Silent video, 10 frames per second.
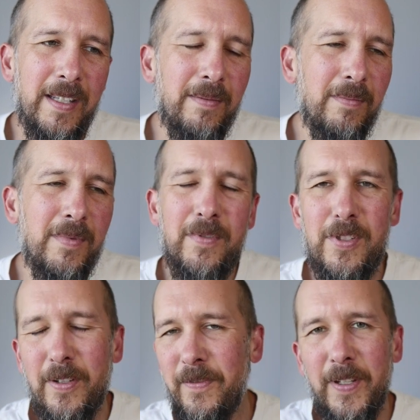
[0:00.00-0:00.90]
and
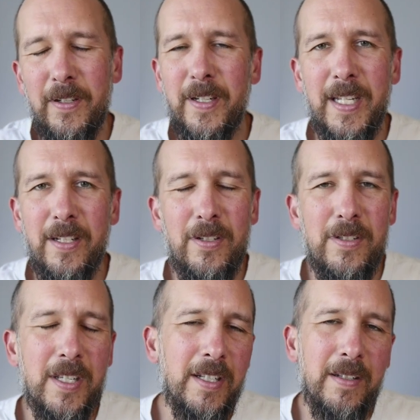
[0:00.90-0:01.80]
sort of figuring out who's
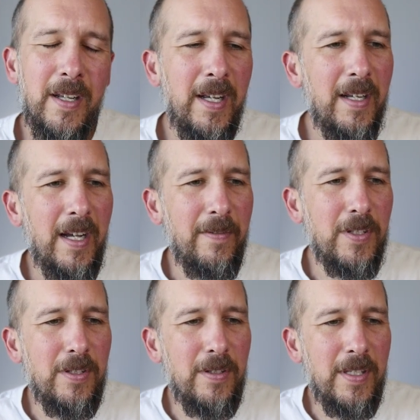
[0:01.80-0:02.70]
going to have
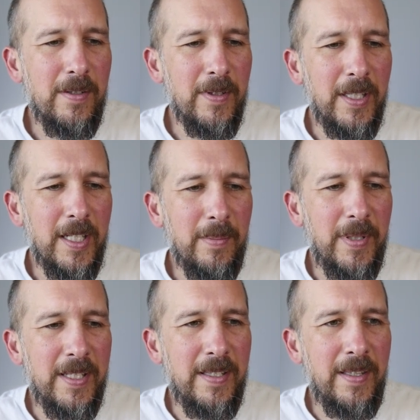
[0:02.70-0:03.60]
to do this really
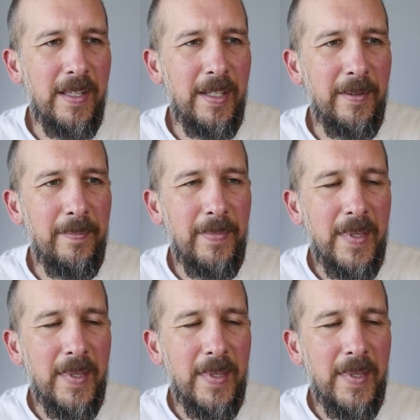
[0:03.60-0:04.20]
unpleasant thing.